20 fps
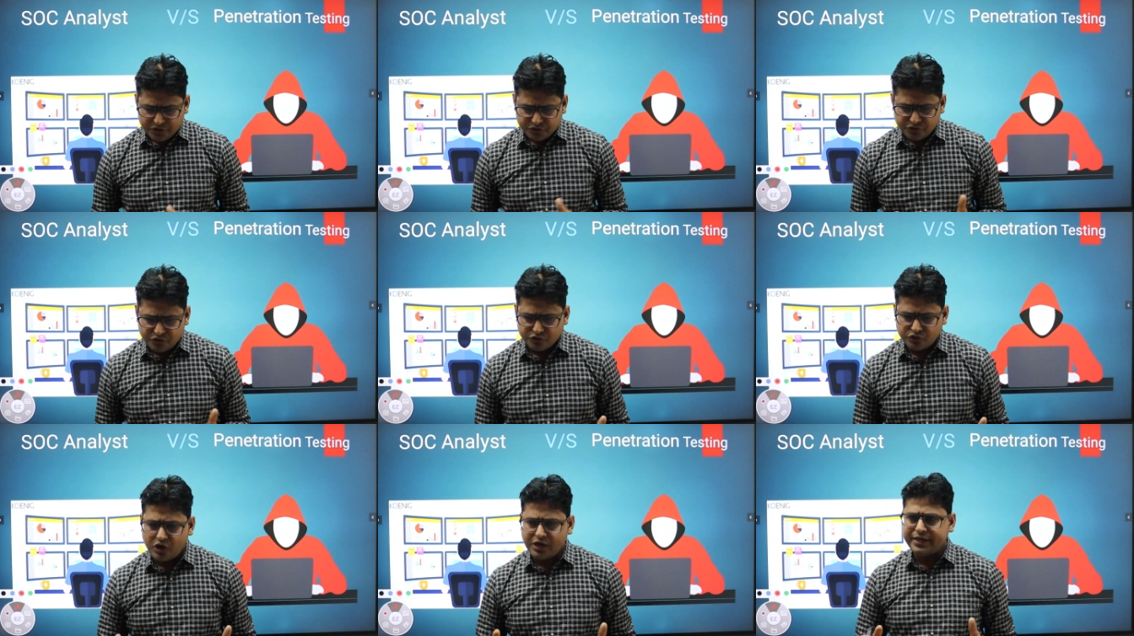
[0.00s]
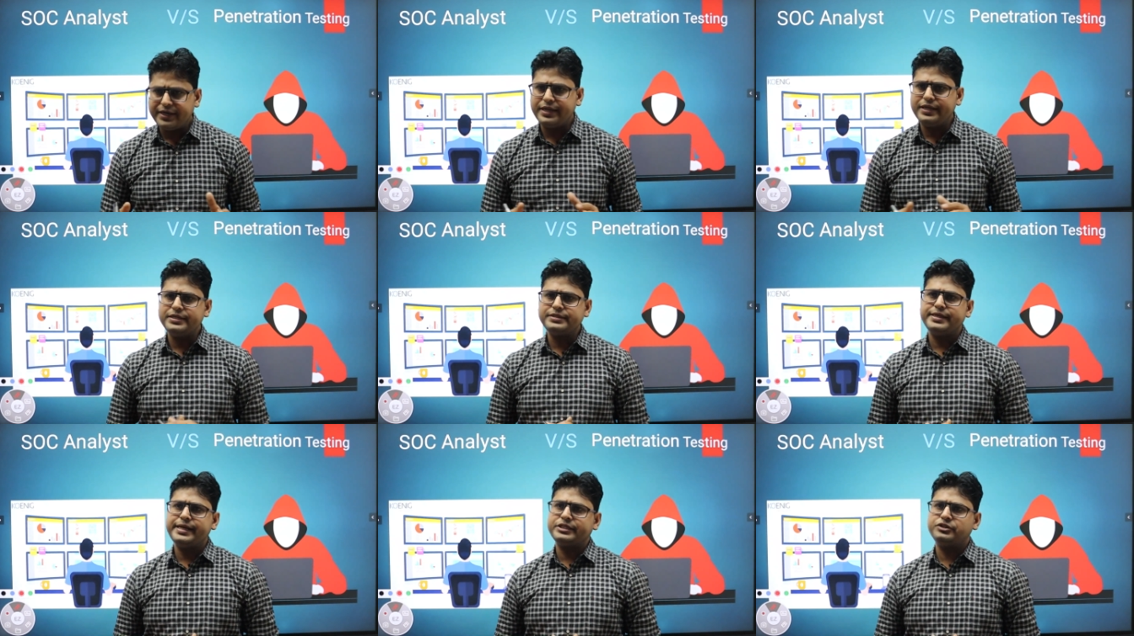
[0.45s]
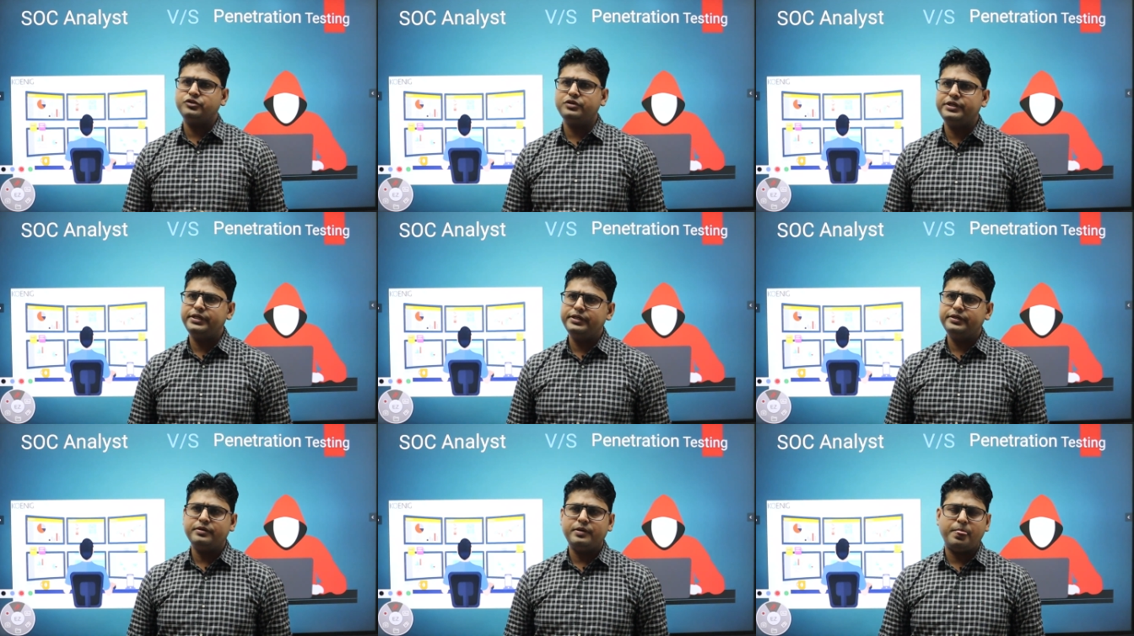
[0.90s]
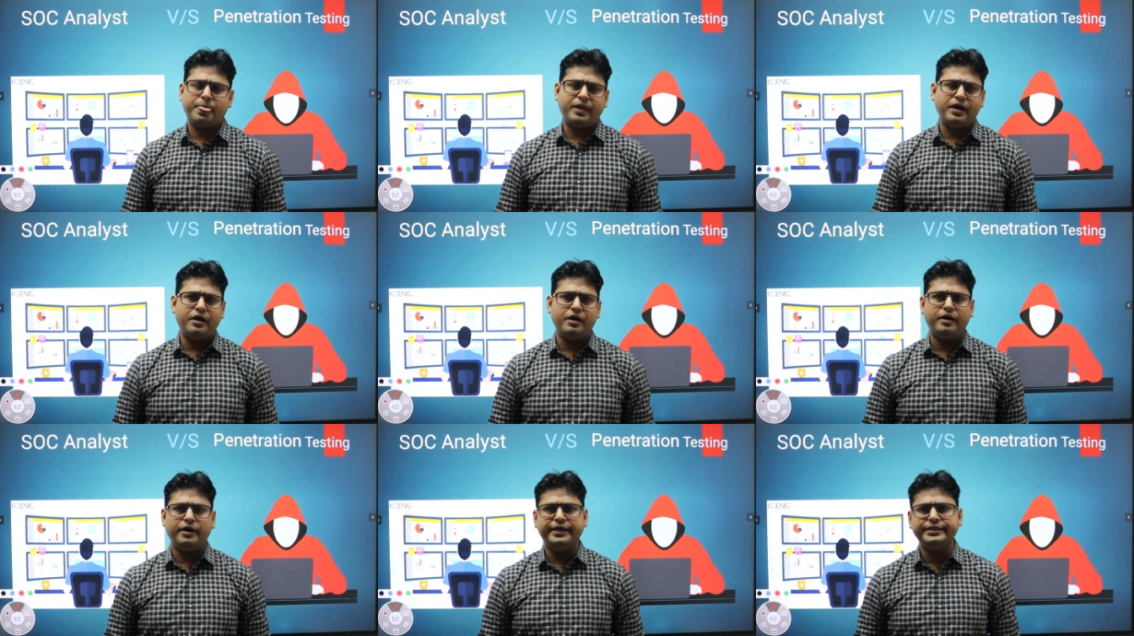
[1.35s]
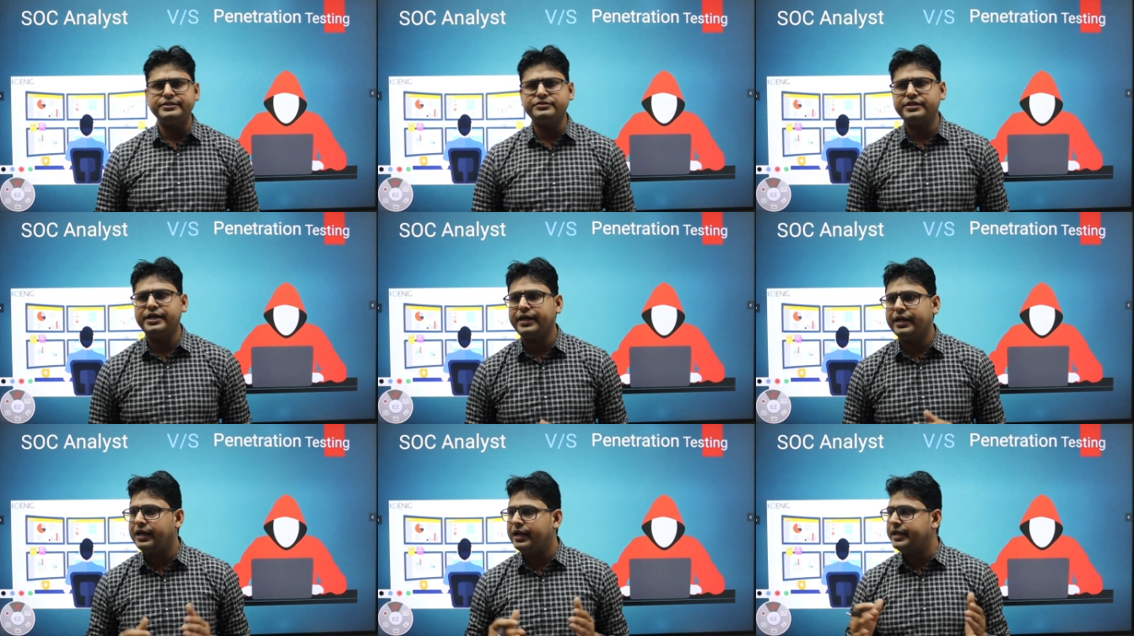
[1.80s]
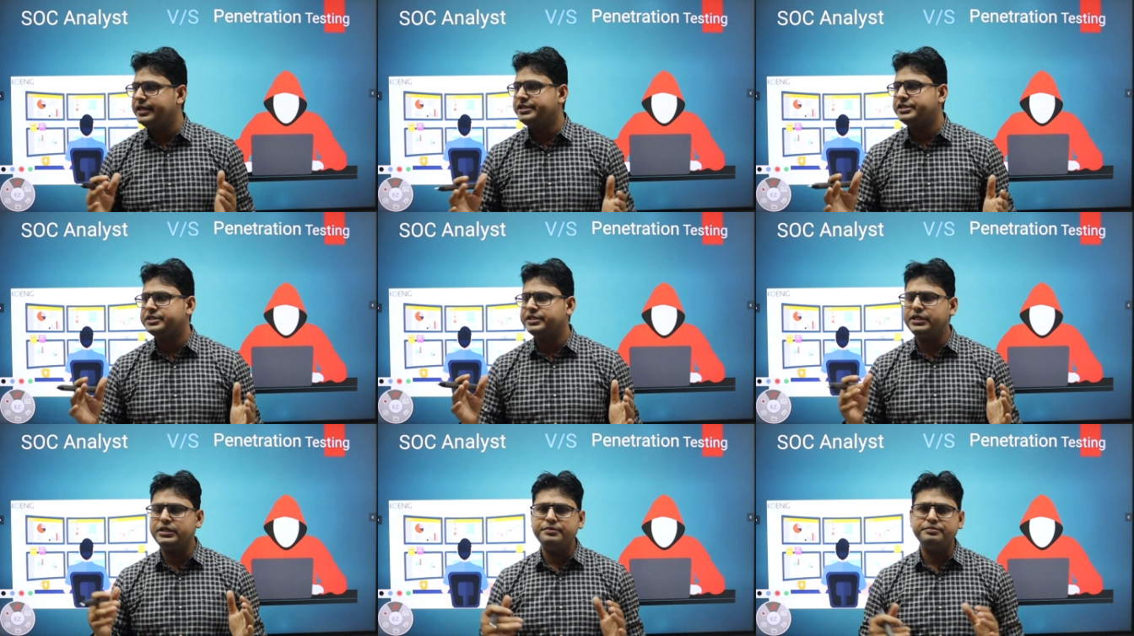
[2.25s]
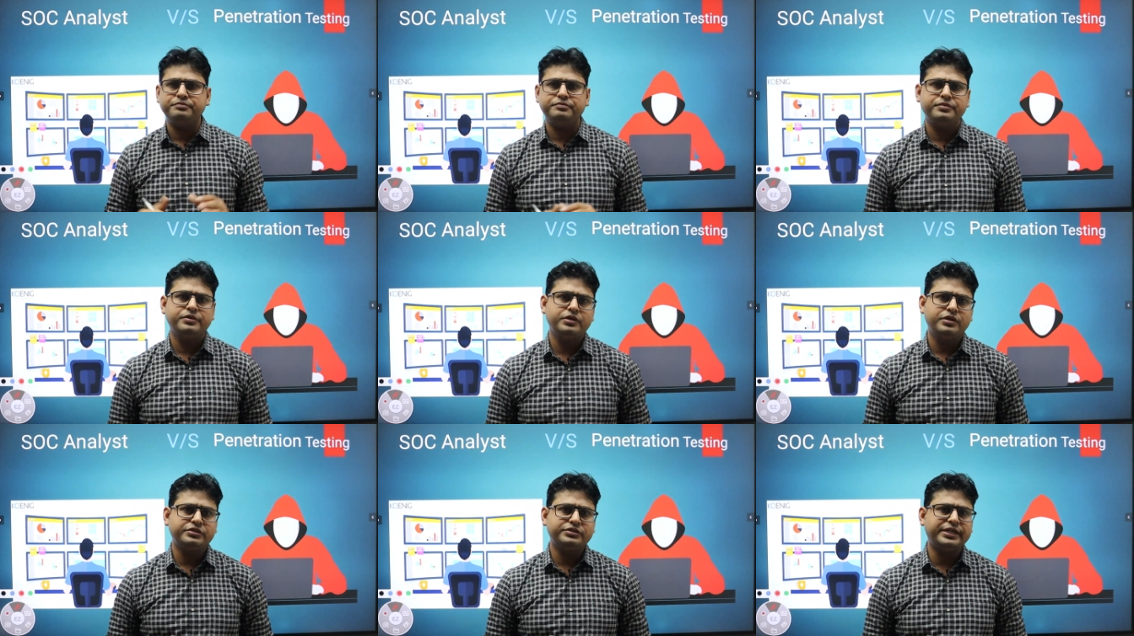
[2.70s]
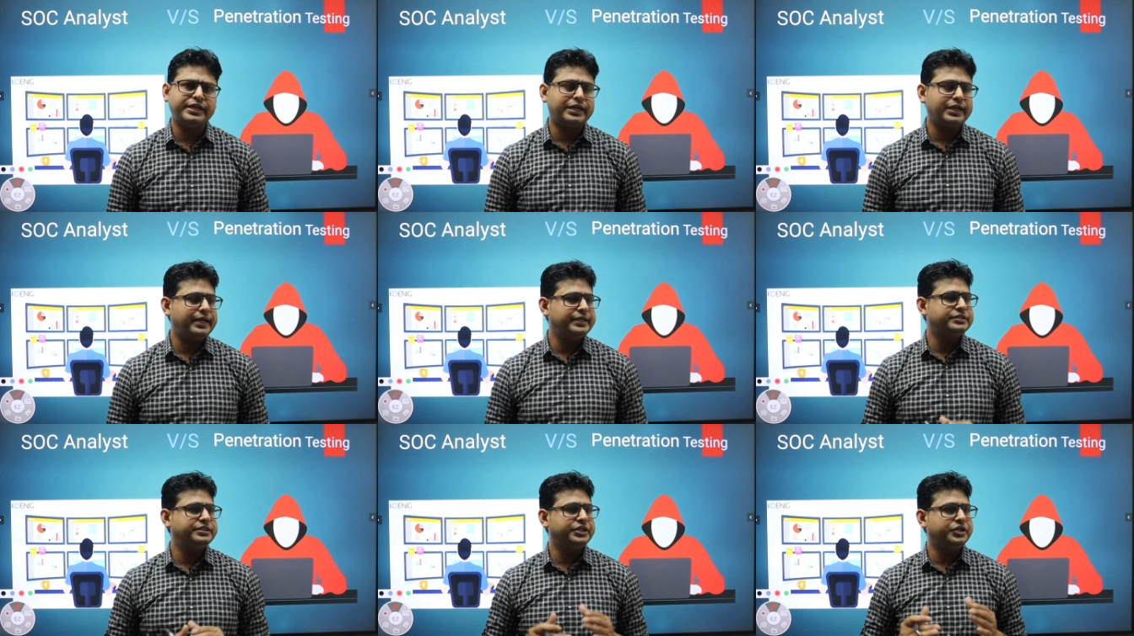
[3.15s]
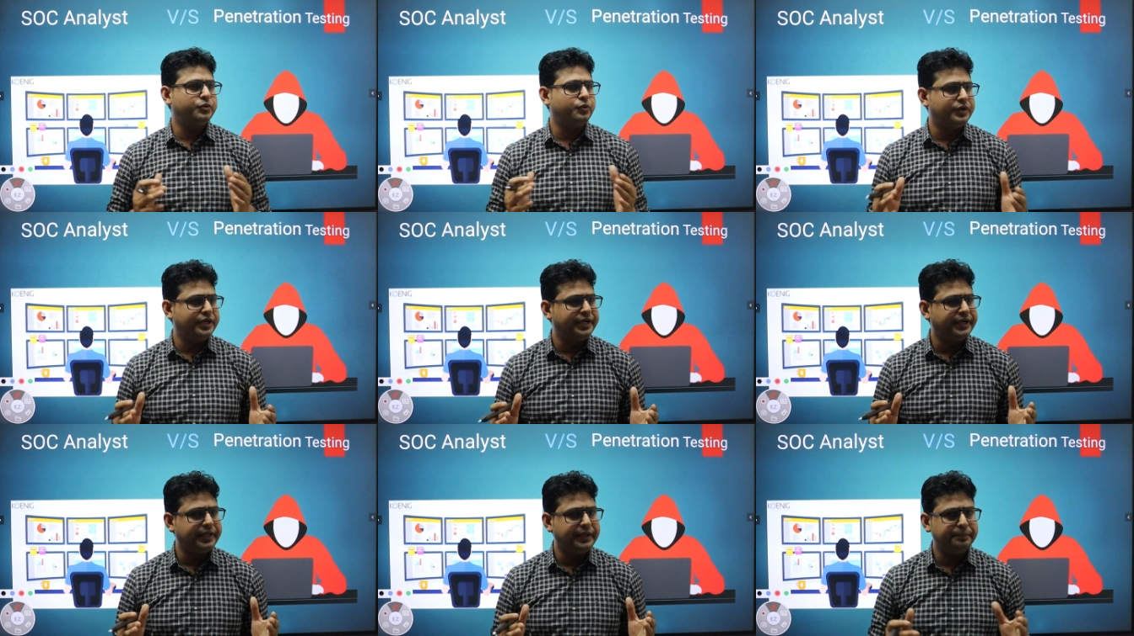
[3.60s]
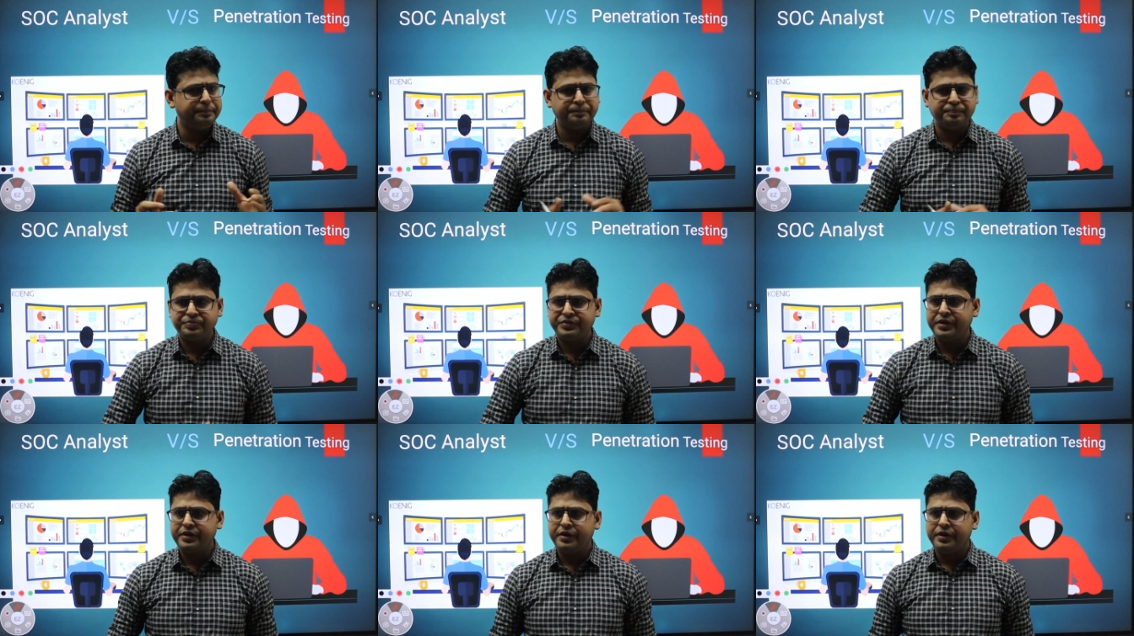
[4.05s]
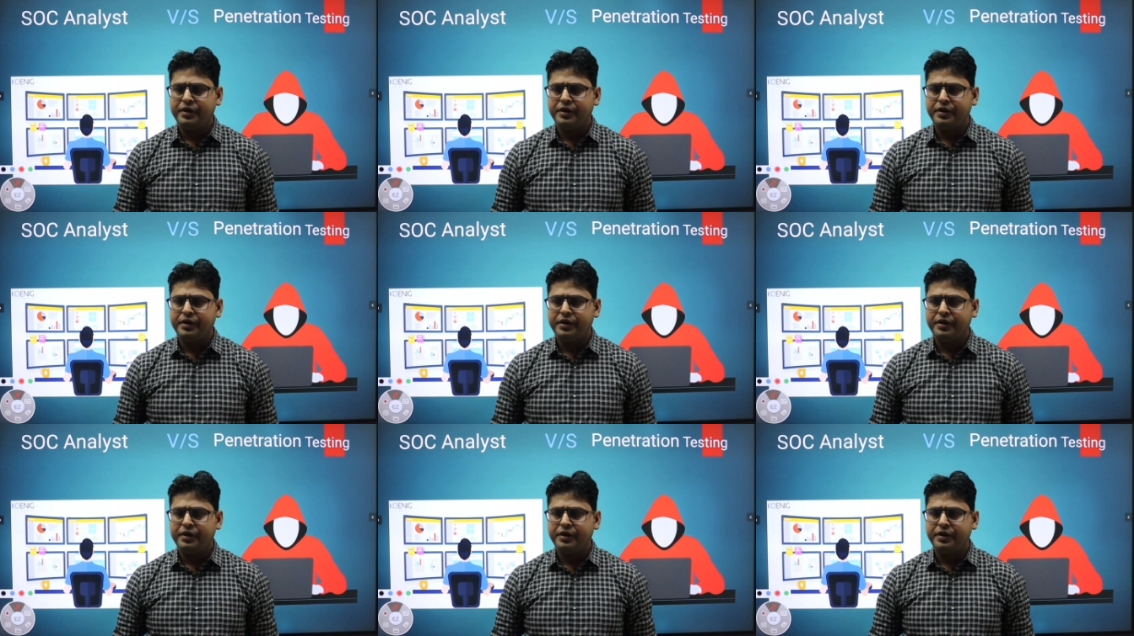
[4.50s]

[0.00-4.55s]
so SOC analysis actually uh, is centralized team centralized security team